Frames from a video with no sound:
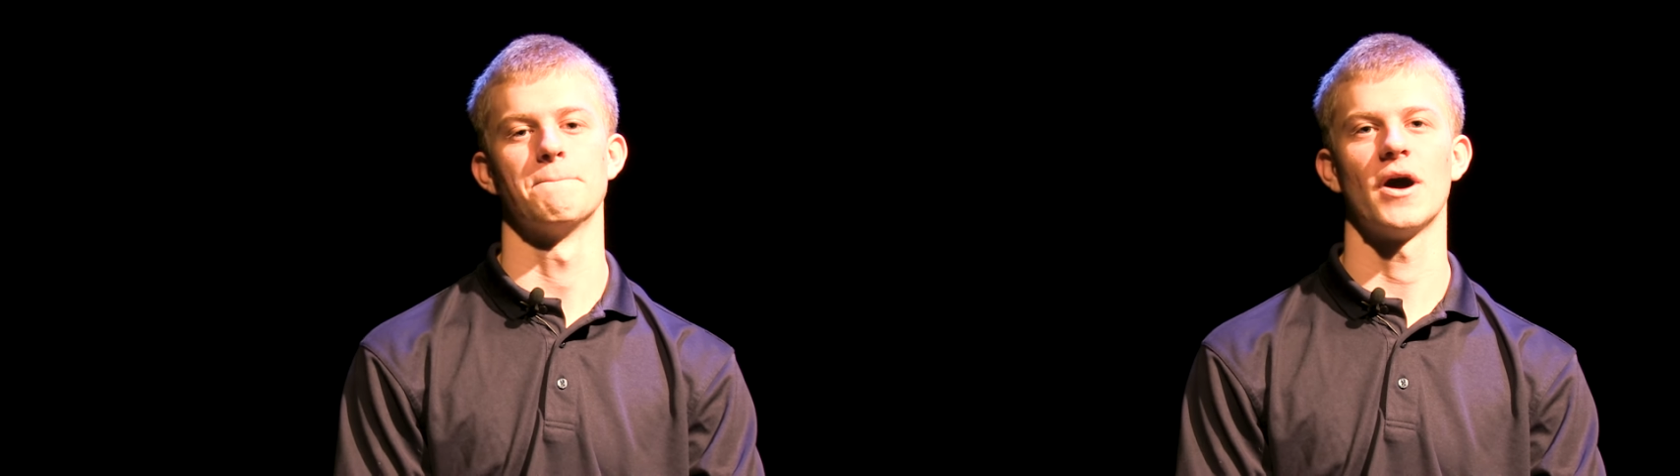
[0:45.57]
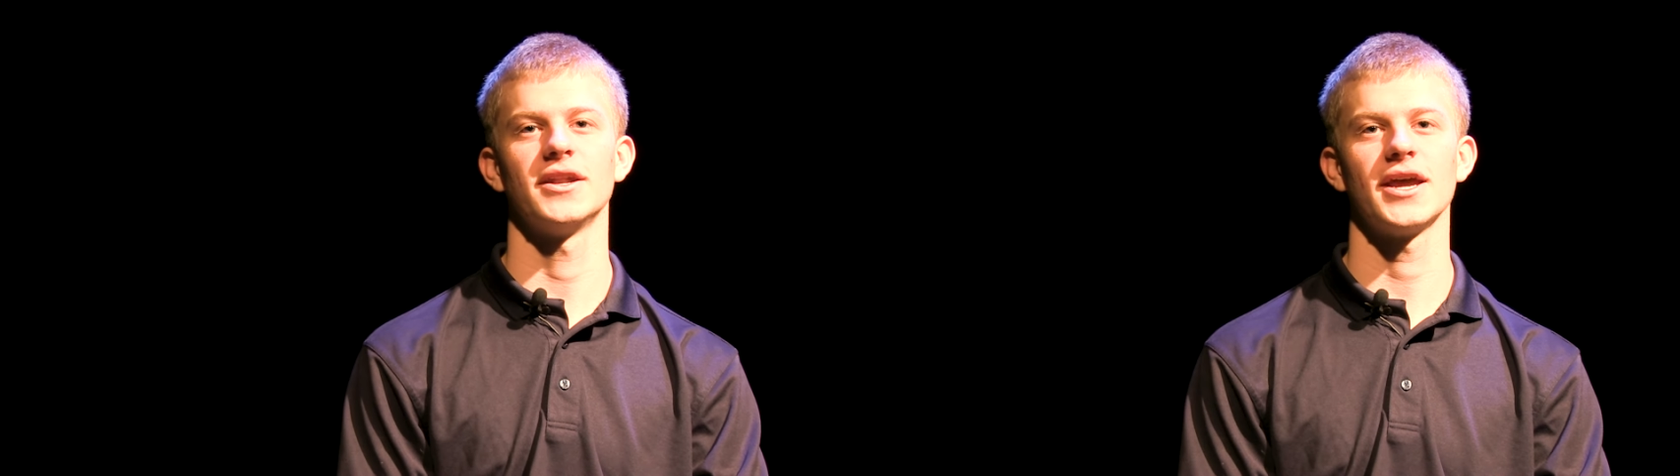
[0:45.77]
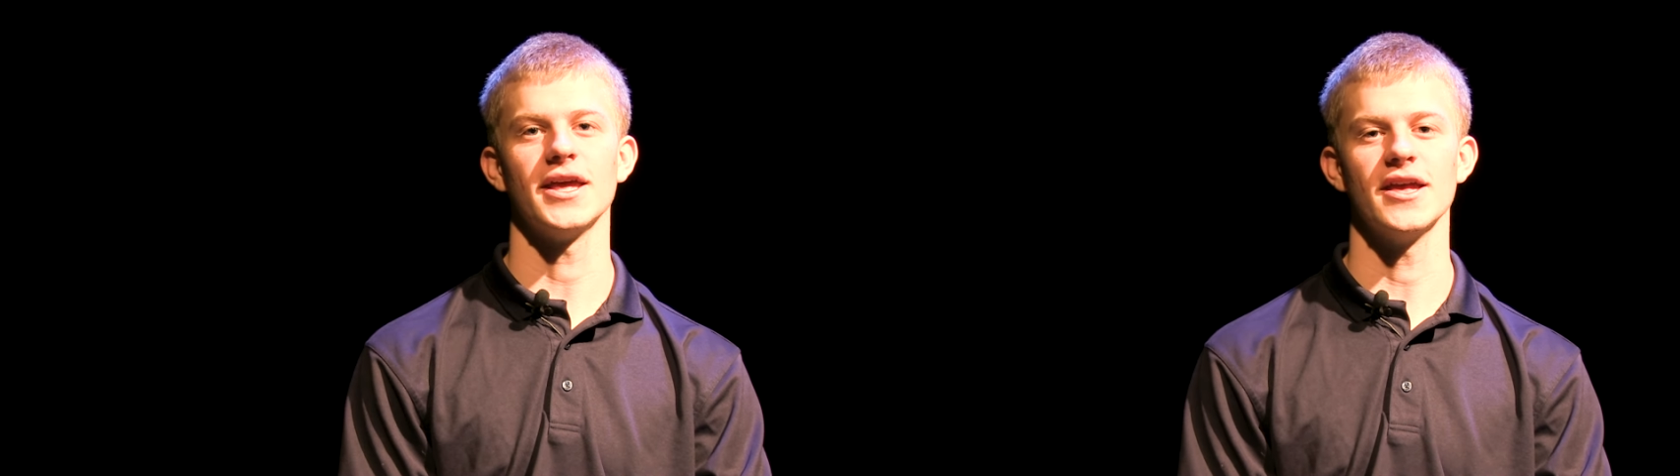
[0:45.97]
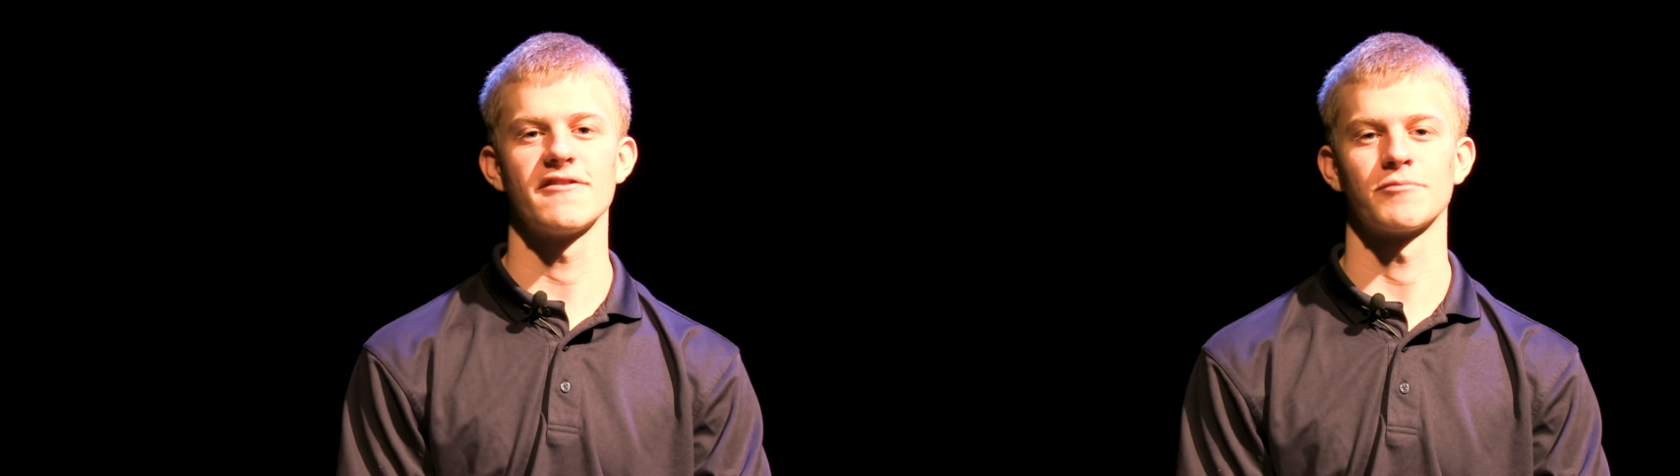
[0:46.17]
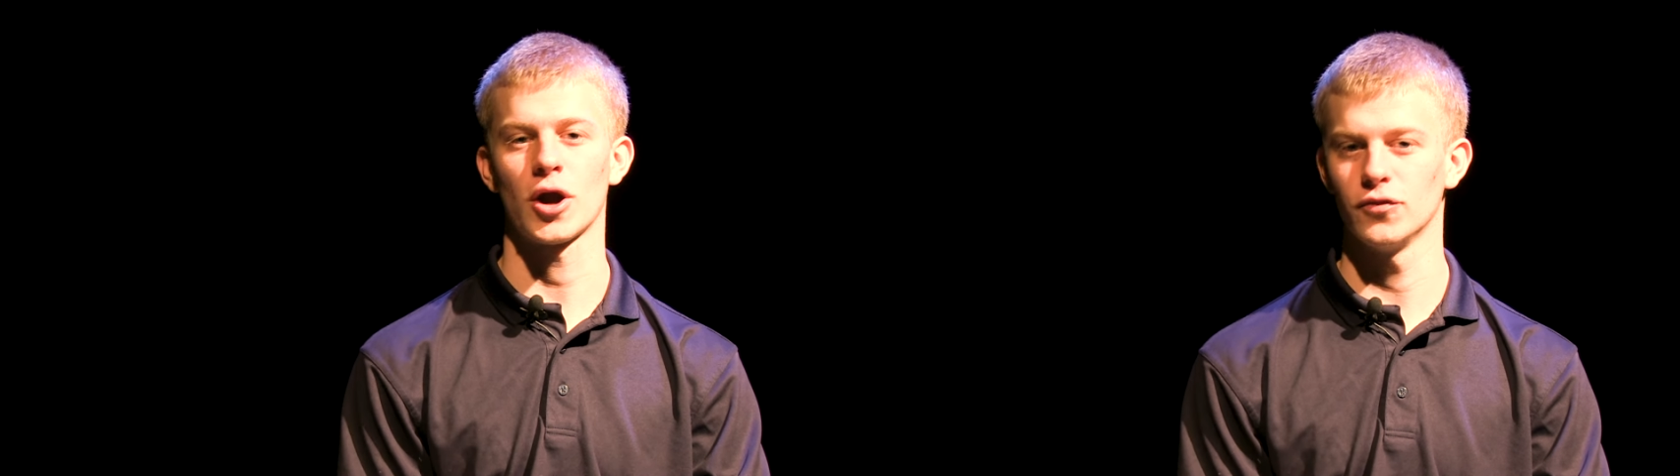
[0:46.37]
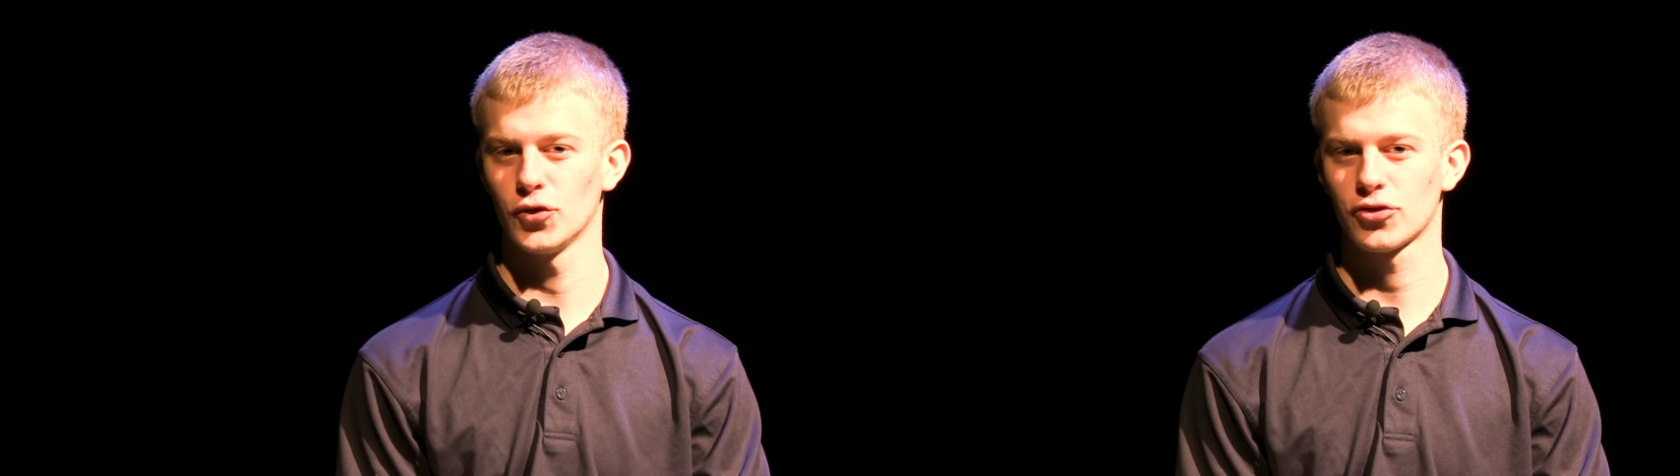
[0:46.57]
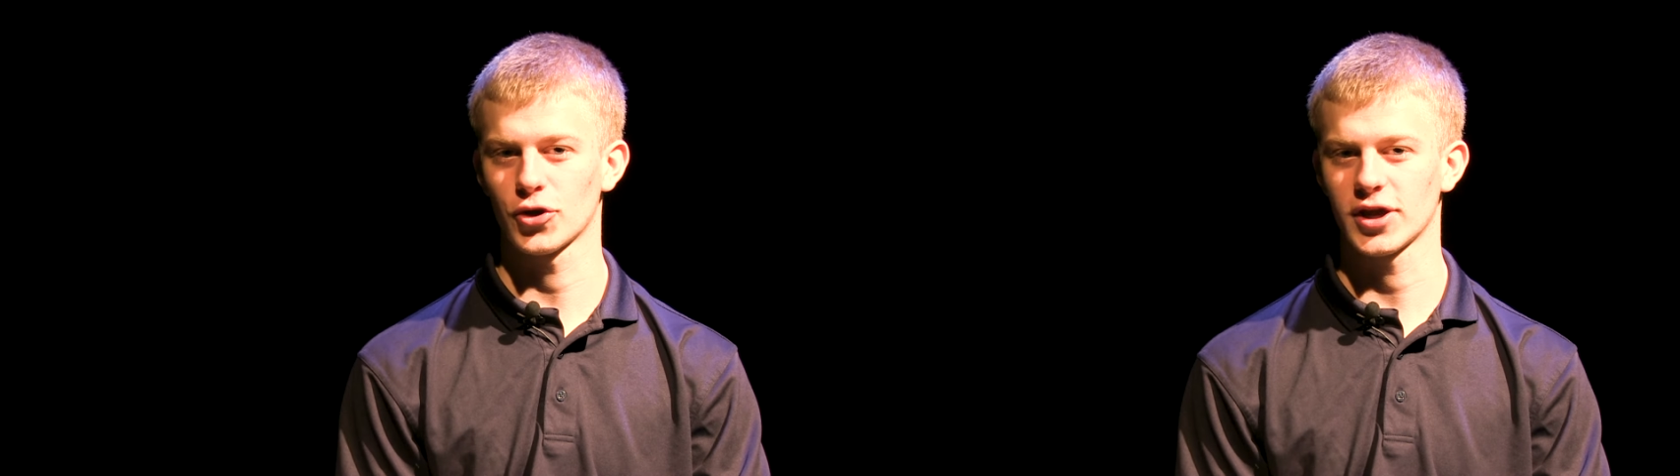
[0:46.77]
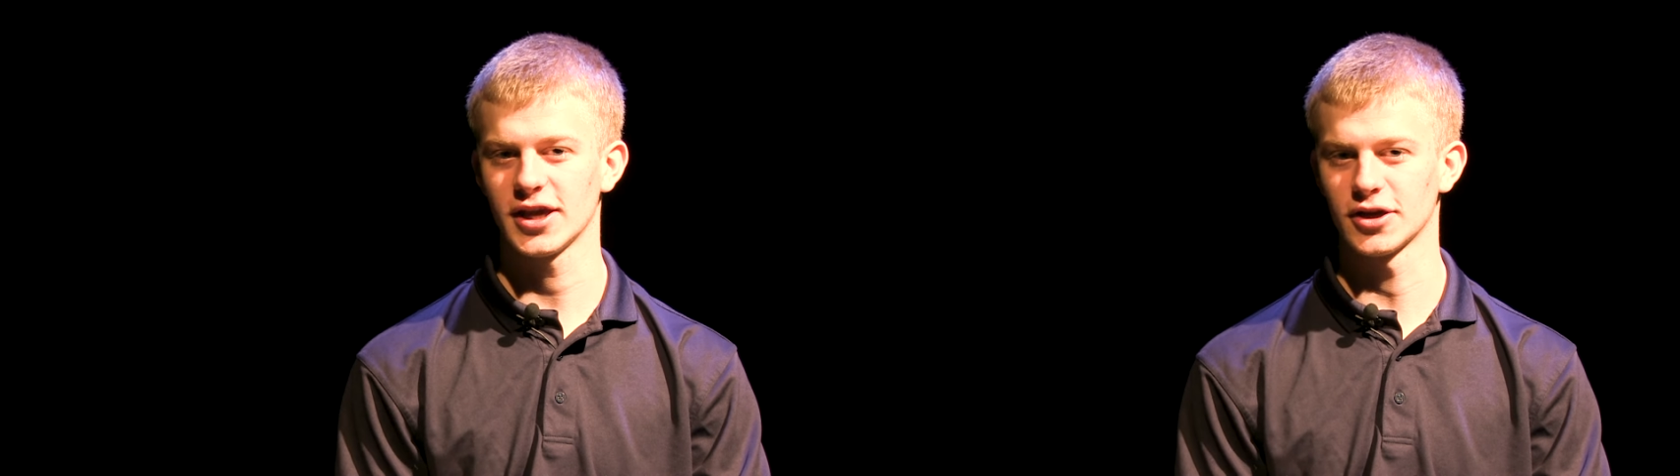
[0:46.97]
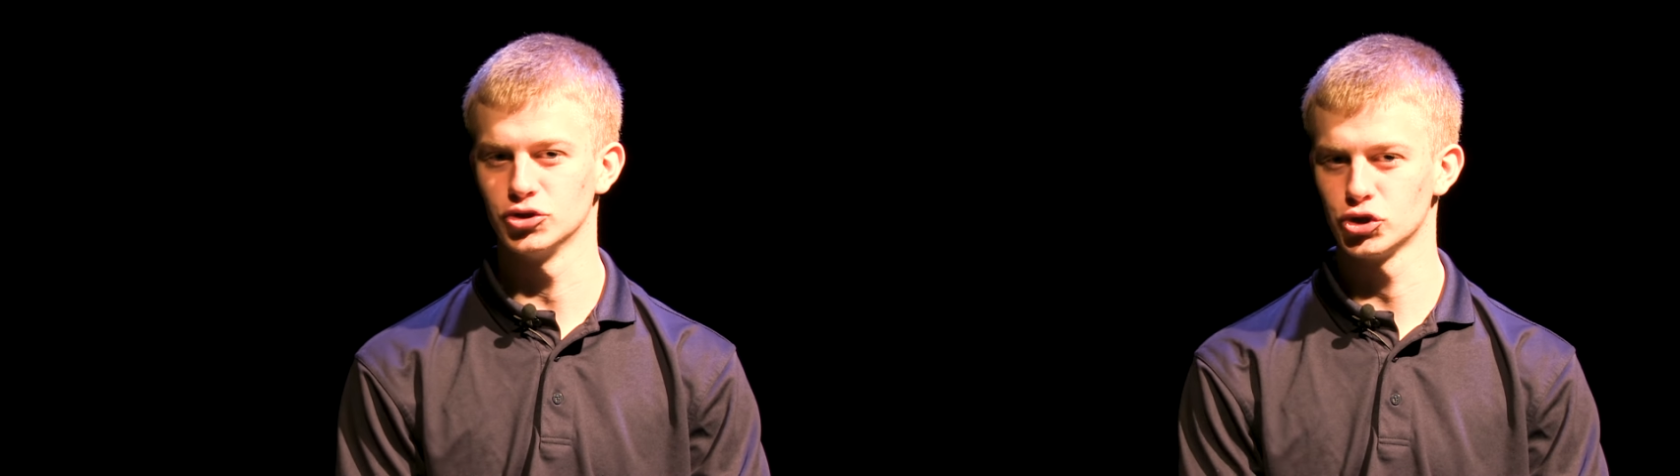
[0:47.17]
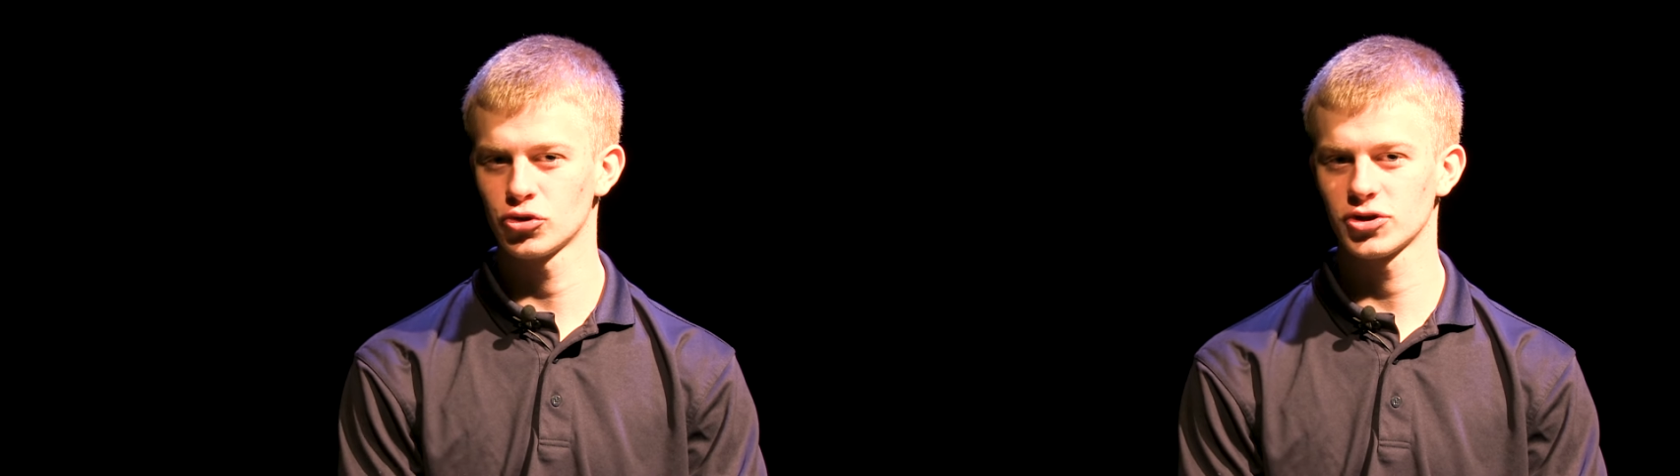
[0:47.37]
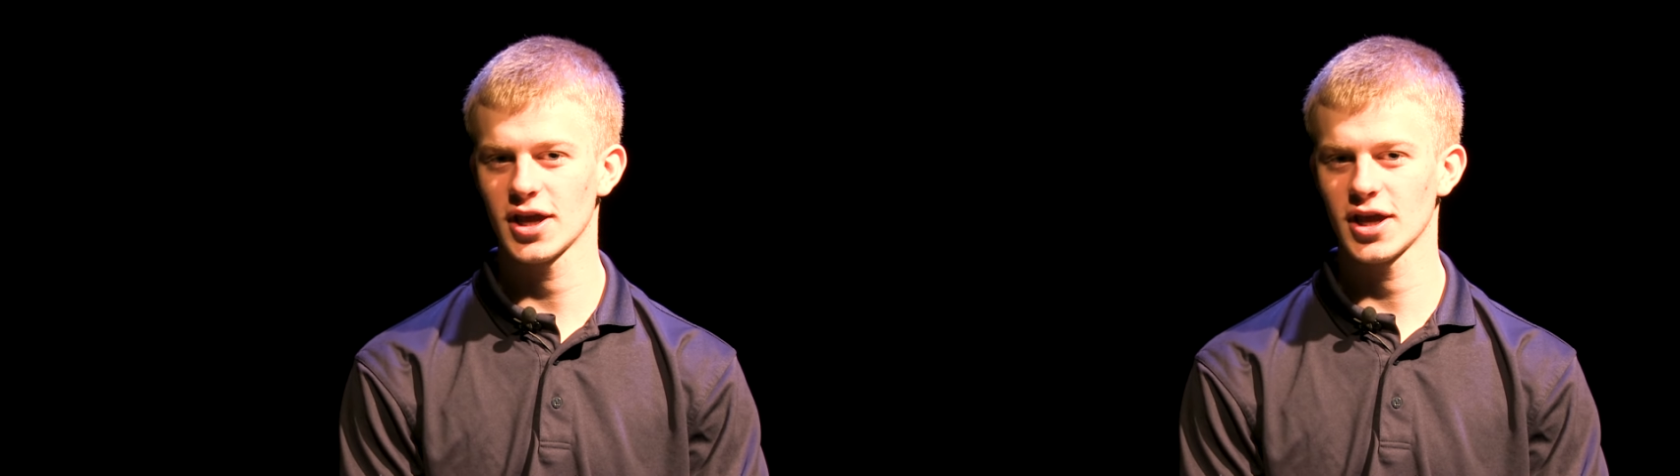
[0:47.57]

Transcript: Monday is Martin Luther King Jr.